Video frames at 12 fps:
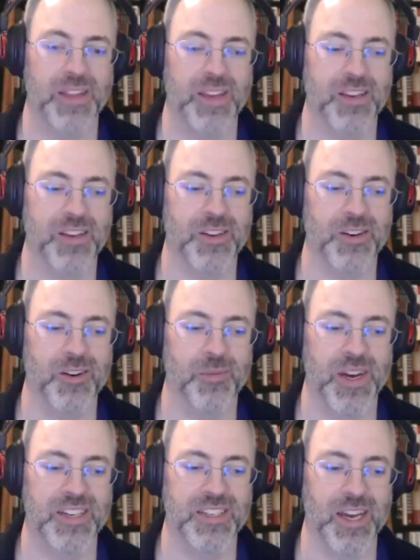think you're on
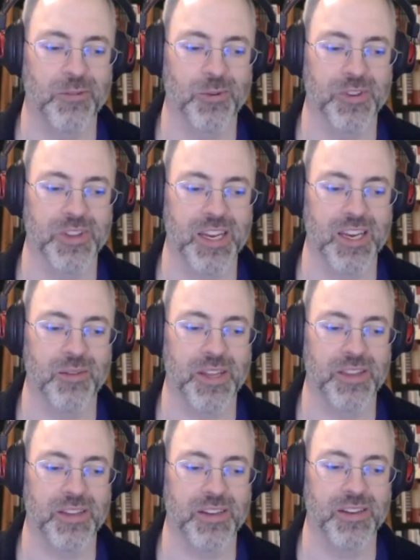my side when we're thinking
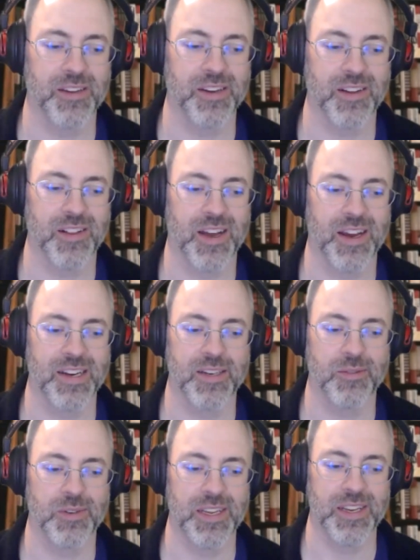about the end client,
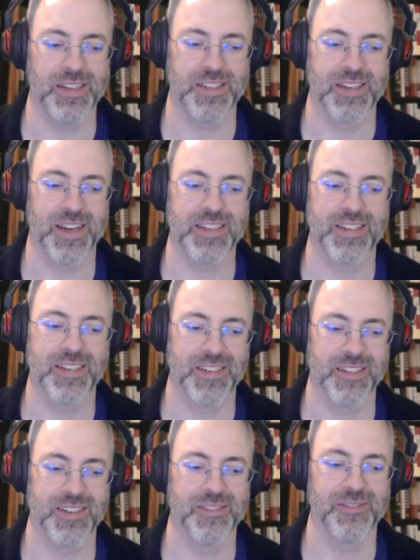it is nice
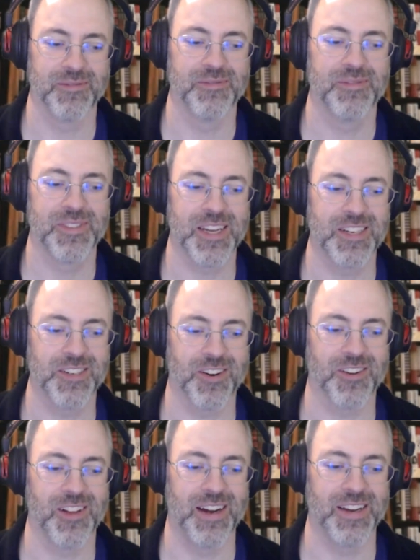to test our
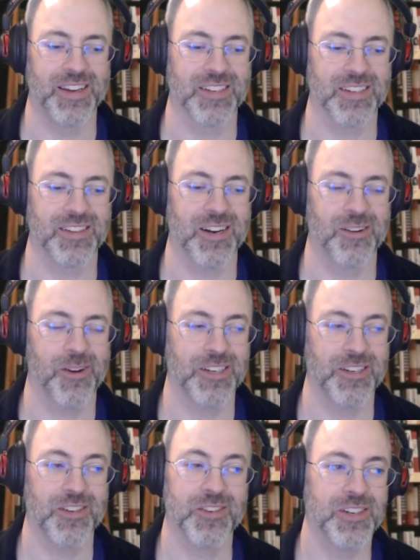client against a lot of
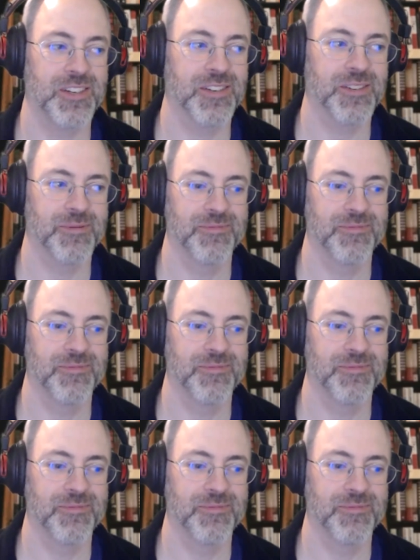registries.